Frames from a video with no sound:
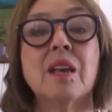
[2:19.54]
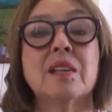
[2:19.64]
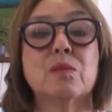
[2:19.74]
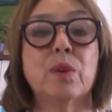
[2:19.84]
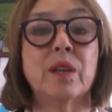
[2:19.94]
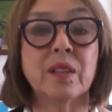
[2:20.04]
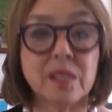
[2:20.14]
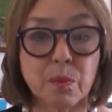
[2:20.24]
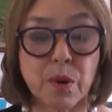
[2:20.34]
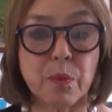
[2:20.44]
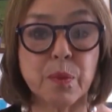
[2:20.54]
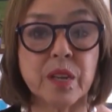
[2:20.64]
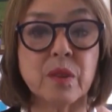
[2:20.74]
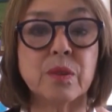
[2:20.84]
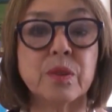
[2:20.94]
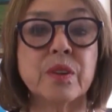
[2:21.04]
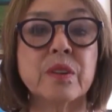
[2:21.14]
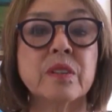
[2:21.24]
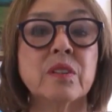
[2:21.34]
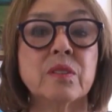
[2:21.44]
as well as the property
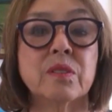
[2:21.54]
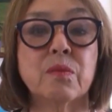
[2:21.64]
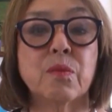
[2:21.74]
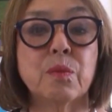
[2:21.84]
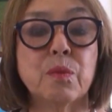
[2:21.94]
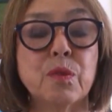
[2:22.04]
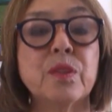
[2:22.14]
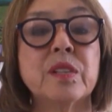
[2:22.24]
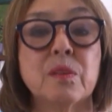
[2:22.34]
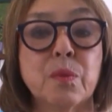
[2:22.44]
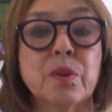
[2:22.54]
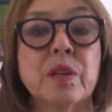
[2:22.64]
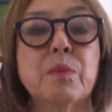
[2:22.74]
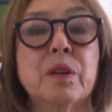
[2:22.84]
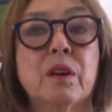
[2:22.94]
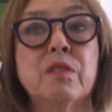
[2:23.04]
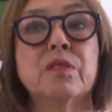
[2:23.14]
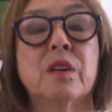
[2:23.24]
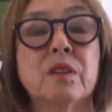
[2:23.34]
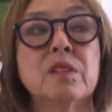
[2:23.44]
owner you know to remove the debris but
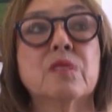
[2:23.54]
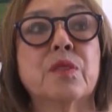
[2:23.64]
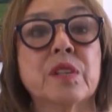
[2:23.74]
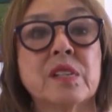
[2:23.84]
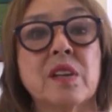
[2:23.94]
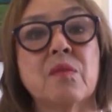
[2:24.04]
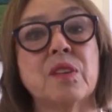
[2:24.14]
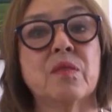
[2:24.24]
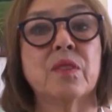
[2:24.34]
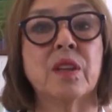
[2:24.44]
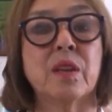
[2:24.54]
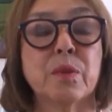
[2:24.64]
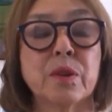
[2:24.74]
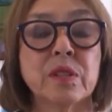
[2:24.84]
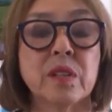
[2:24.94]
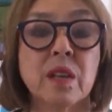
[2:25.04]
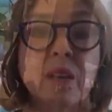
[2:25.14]
also for the safety of the neighbors